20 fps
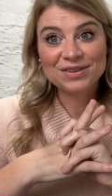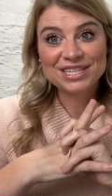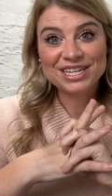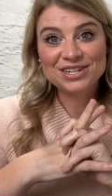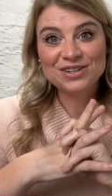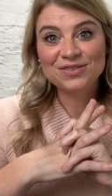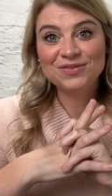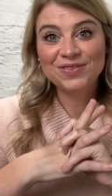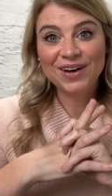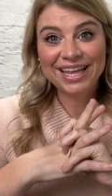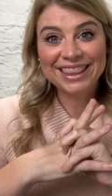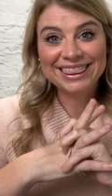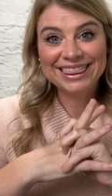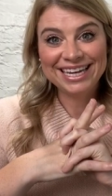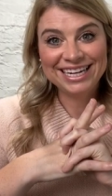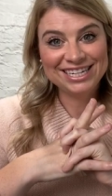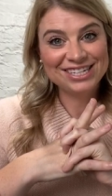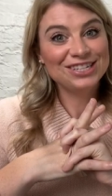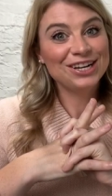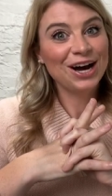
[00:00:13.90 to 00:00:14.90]
such a fun
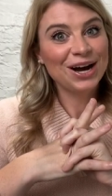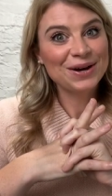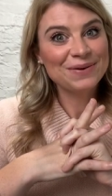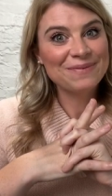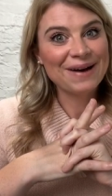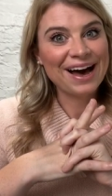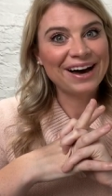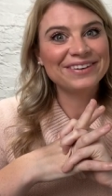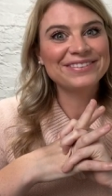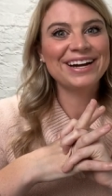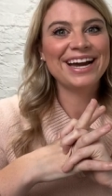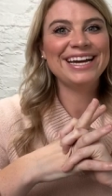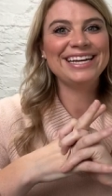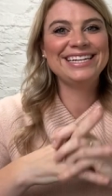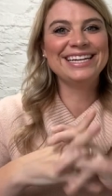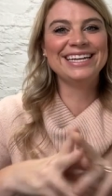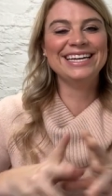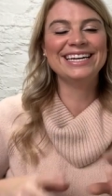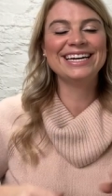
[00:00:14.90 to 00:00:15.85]
thing to talk about, right?